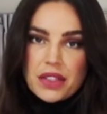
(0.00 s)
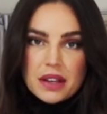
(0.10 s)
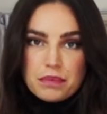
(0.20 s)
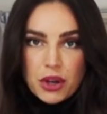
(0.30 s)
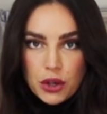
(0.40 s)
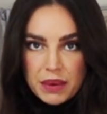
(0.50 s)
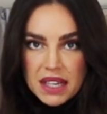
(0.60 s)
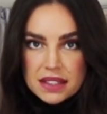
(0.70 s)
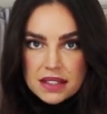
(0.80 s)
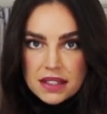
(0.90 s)
on the
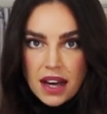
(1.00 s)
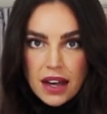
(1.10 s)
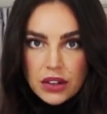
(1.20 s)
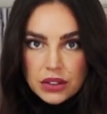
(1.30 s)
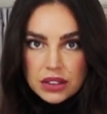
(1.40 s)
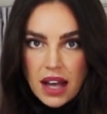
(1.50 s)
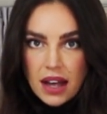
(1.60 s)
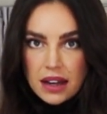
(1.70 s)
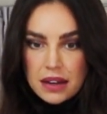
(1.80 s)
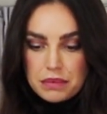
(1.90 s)
Burmese style
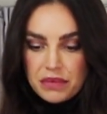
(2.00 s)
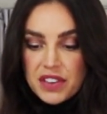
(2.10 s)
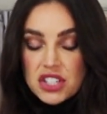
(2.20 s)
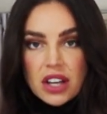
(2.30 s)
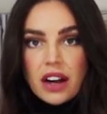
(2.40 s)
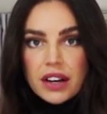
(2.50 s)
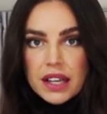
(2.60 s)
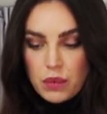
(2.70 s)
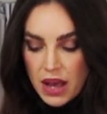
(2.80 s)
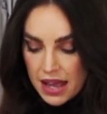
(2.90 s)
fish
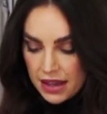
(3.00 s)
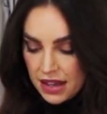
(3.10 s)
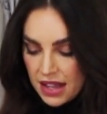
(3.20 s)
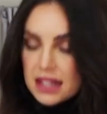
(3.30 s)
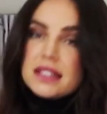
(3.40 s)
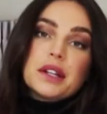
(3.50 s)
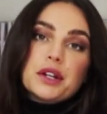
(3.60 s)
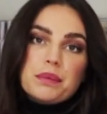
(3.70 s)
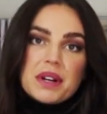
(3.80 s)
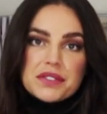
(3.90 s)
curry, where there's a
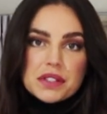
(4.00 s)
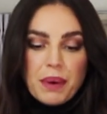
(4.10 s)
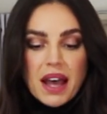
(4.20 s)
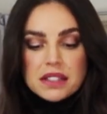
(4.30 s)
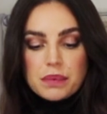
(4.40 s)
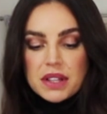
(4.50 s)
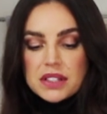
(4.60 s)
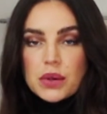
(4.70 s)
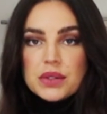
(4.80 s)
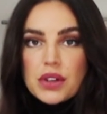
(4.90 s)
little bit of spice, but
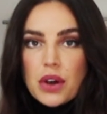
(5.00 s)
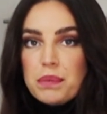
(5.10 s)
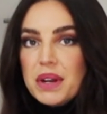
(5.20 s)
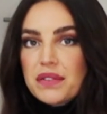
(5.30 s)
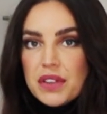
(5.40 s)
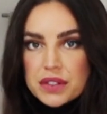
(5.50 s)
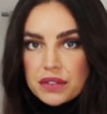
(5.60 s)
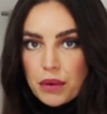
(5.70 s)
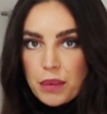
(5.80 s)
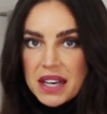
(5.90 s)
there's also a bit of those
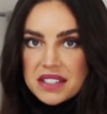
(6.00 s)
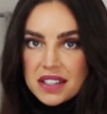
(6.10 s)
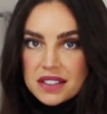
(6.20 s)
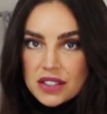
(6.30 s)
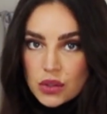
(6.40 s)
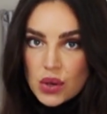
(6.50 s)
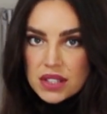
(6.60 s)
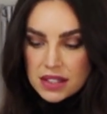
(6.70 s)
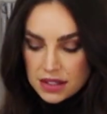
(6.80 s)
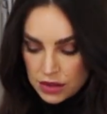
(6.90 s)
fermented
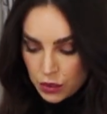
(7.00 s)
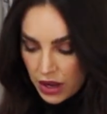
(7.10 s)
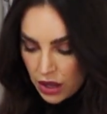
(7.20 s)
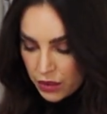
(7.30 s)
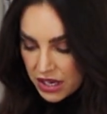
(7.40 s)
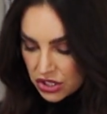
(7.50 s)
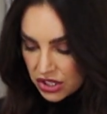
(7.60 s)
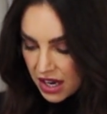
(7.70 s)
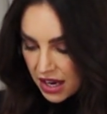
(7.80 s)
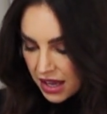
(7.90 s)
sauces as well,
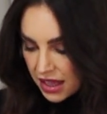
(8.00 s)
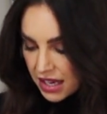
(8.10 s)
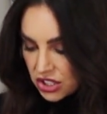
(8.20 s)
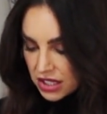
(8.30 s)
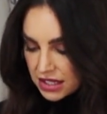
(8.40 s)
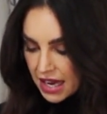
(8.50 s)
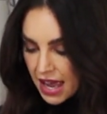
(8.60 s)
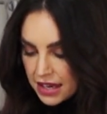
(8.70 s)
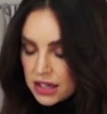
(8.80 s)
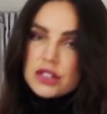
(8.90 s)
which they just
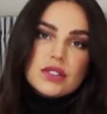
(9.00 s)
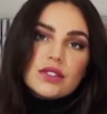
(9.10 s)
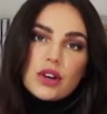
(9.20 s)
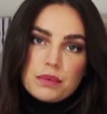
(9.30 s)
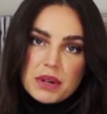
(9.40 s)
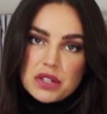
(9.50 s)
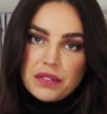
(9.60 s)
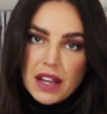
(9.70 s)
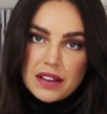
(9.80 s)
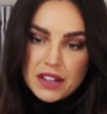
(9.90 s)
add so much
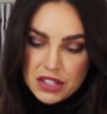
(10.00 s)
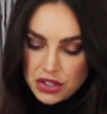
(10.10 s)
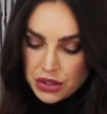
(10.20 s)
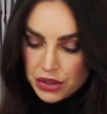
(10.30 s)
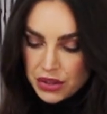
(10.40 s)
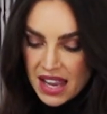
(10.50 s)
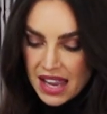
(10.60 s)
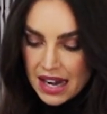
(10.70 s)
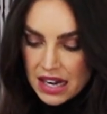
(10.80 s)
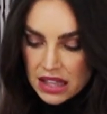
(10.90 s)
flavor to
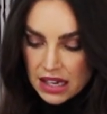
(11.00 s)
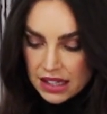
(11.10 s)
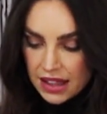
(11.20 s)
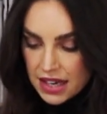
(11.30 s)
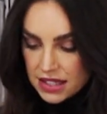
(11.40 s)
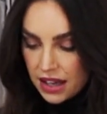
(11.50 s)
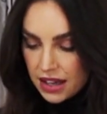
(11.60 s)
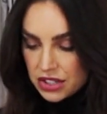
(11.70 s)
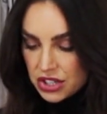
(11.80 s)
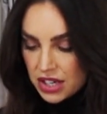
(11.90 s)
anything that they
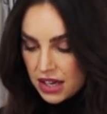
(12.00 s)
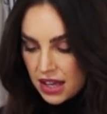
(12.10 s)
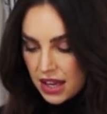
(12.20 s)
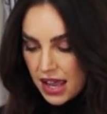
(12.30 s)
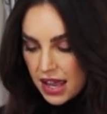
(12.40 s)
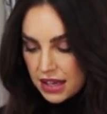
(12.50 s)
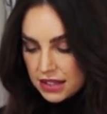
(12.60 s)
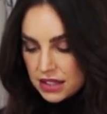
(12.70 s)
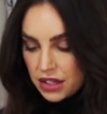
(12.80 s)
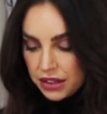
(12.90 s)
touch.
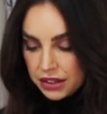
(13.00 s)
And